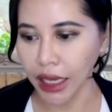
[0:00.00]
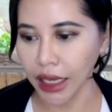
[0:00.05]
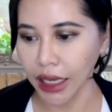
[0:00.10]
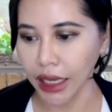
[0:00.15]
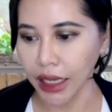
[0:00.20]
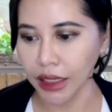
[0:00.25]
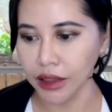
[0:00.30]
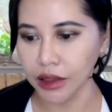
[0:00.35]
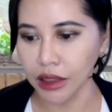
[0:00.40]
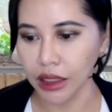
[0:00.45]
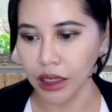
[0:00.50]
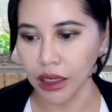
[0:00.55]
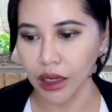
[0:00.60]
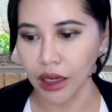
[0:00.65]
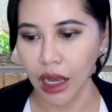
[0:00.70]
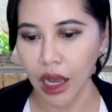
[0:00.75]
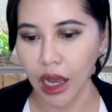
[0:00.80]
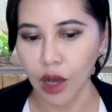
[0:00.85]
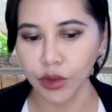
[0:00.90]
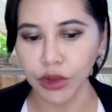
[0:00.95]
and
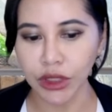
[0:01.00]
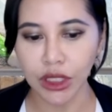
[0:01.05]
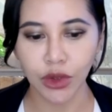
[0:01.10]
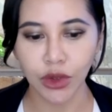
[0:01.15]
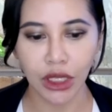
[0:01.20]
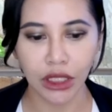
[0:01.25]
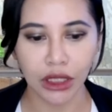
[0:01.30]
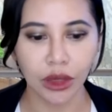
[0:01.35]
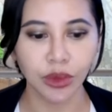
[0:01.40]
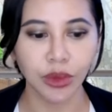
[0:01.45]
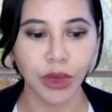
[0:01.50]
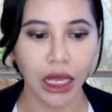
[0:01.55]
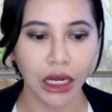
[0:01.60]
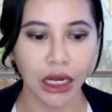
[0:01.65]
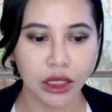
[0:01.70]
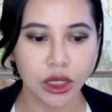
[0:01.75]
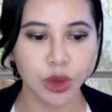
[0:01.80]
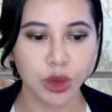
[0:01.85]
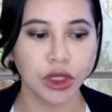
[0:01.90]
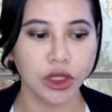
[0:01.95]
how we create the
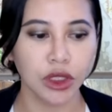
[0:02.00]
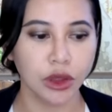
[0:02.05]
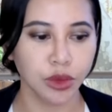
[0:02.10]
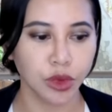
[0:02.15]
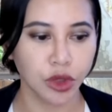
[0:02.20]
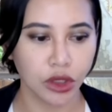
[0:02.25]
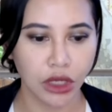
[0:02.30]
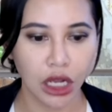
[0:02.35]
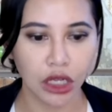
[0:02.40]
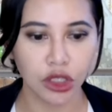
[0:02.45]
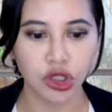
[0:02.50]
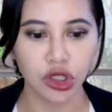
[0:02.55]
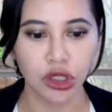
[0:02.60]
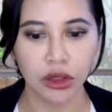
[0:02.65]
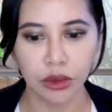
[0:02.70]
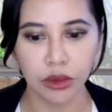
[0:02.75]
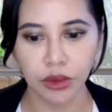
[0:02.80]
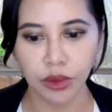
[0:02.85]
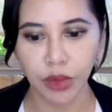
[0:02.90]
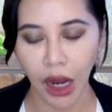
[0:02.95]
balance between
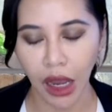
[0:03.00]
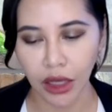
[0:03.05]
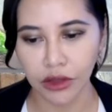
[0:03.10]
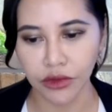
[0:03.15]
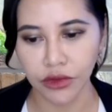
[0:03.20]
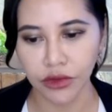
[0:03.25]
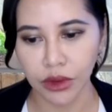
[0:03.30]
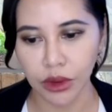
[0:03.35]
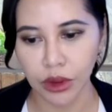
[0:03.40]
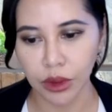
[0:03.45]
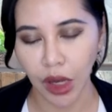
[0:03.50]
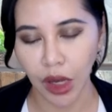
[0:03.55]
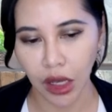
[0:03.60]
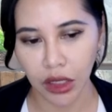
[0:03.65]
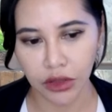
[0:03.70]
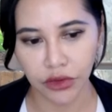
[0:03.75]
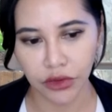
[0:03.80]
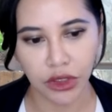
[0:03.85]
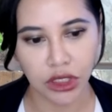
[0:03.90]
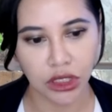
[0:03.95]
production,
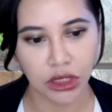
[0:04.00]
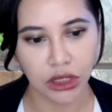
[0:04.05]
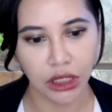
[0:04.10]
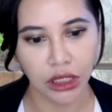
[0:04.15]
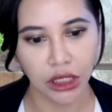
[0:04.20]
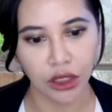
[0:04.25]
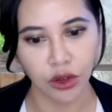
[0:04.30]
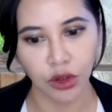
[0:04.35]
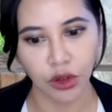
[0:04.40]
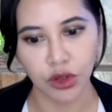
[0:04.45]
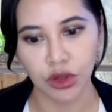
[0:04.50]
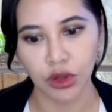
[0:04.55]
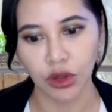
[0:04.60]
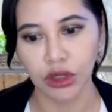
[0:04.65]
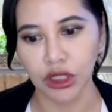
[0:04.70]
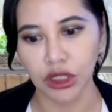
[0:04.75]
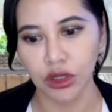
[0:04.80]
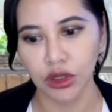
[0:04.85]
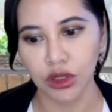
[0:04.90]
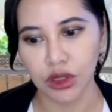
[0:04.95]
biodiversity, and also
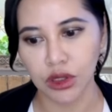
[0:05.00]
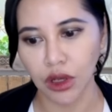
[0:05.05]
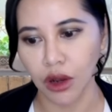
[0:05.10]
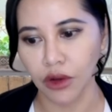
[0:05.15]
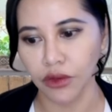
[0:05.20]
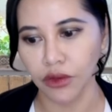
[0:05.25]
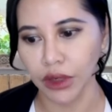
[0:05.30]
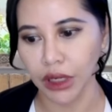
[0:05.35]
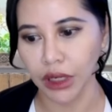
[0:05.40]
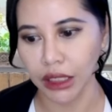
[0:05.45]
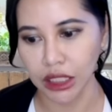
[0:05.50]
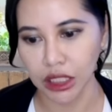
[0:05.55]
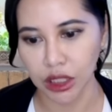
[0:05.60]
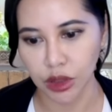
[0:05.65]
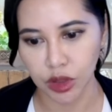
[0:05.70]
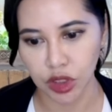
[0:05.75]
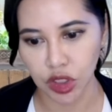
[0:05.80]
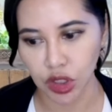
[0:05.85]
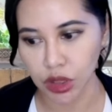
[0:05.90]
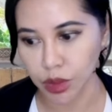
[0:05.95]
the use of
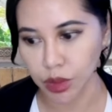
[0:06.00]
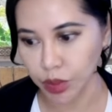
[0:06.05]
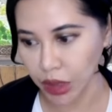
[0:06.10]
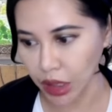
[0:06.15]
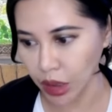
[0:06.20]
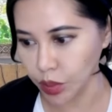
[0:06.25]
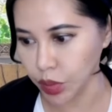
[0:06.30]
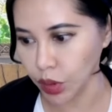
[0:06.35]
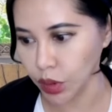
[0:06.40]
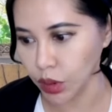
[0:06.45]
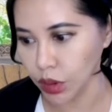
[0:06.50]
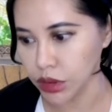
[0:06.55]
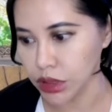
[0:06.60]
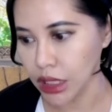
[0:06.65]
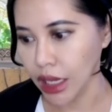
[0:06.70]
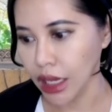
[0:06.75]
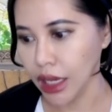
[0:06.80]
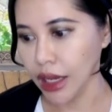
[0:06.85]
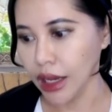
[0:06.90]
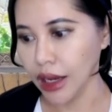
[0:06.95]
indigenous peoples.
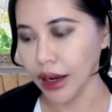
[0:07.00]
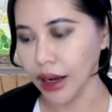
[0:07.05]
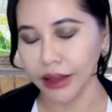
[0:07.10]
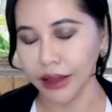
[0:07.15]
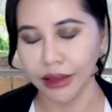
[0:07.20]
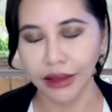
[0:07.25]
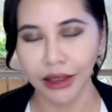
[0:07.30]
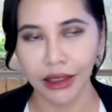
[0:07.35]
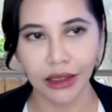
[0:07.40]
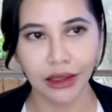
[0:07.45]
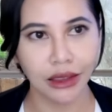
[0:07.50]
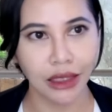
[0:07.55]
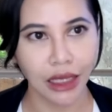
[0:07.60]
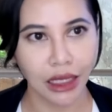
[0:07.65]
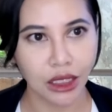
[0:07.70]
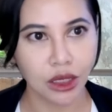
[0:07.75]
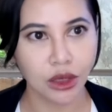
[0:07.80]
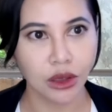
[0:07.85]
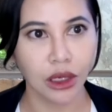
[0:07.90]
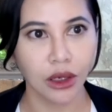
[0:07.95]
I think
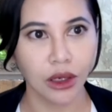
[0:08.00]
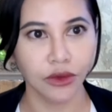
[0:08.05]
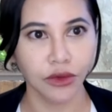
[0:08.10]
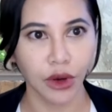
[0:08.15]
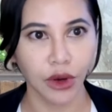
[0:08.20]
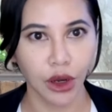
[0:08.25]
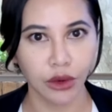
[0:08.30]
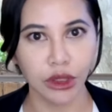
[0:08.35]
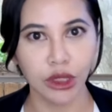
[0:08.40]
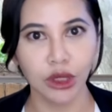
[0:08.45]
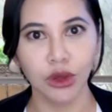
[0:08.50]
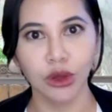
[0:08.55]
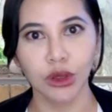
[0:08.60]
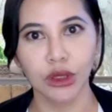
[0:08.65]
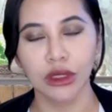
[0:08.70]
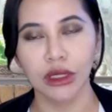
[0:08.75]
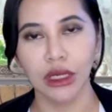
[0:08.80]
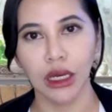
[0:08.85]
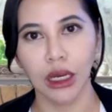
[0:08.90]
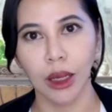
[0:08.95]
that's a very
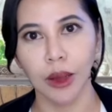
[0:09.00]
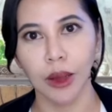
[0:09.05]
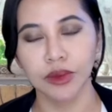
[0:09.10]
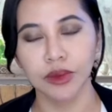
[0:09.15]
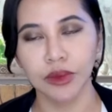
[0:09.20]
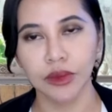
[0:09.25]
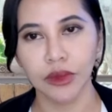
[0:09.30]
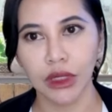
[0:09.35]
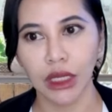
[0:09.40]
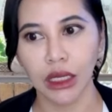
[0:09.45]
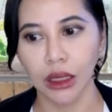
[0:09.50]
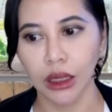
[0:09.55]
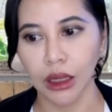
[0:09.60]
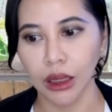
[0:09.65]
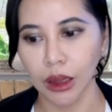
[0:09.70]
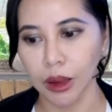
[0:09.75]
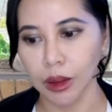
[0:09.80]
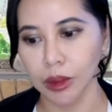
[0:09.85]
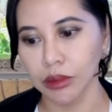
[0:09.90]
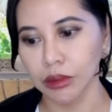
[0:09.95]
good
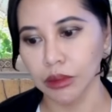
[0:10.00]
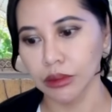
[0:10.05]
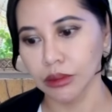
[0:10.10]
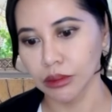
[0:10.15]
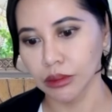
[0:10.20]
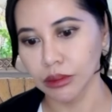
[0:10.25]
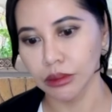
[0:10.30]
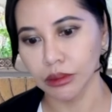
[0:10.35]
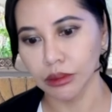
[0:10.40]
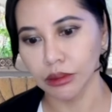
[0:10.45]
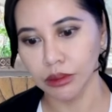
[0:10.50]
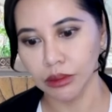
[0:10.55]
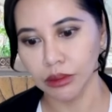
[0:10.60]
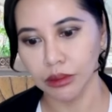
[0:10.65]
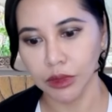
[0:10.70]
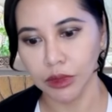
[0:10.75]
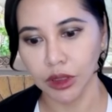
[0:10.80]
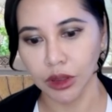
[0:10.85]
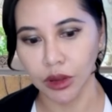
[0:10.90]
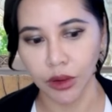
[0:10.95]

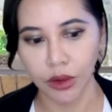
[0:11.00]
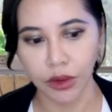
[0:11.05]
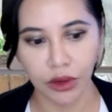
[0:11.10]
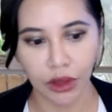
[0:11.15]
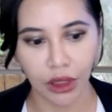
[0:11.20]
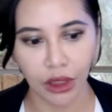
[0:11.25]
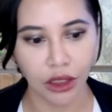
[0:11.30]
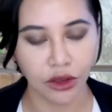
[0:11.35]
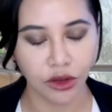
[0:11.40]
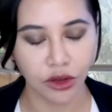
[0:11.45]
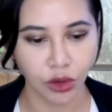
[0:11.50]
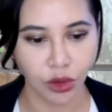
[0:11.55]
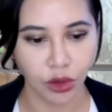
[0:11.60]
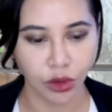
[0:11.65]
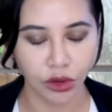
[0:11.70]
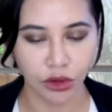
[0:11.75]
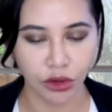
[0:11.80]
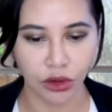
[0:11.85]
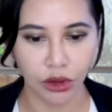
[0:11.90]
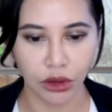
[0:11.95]
thing
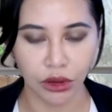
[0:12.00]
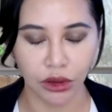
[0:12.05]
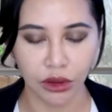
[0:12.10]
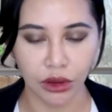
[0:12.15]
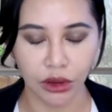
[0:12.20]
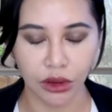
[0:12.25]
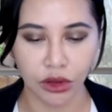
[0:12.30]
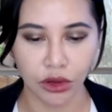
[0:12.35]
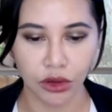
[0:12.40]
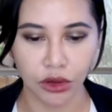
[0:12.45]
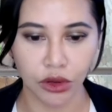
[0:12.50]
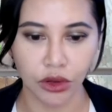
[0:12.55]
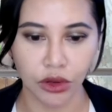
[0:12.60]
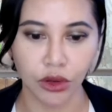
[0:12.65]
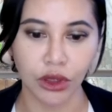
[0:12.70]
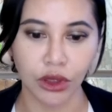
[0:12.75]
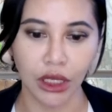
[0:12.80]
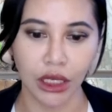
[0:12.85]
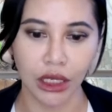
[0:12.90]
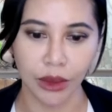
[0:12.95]

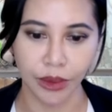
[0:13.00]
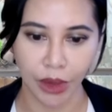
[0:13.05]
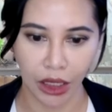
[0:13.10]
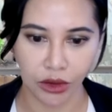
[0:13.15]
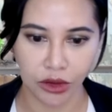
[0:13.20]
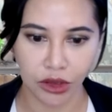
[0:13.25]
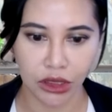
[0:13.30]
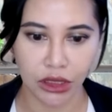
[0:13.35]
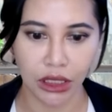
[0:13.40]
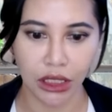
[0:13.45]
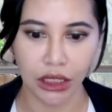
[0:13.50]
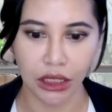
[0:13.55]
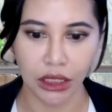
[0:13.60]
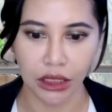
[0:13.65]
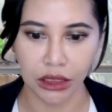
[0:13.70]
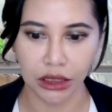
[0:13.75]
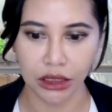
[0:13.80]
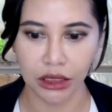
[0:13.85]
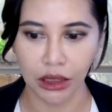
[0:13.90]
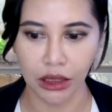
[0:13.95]
to think about,
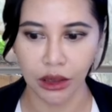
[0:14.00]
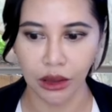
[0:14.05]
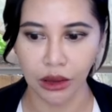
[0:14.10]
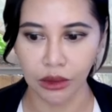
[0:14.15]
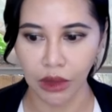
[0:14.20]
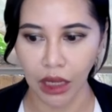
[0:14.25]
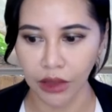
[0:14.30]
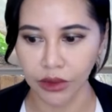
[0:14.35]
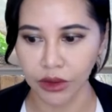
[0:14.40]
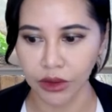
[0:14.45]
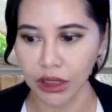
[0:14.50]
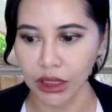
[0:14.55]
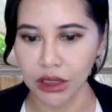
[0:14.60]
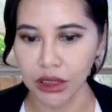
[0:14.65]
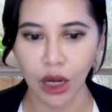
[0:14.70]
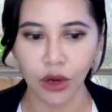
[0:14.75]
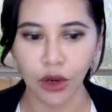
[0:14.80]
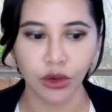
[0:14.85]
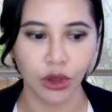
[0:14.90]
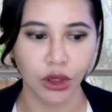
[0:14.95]
and I think
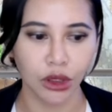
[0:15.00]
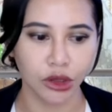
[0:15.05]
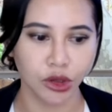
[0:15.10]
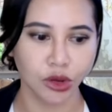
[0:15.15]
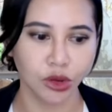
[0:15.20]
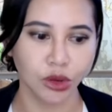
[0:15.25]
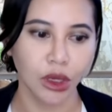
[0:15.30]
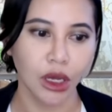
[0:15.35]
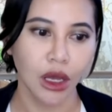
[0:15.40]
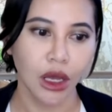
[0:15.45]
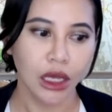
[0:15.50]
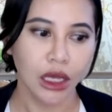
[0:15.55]
it's our role to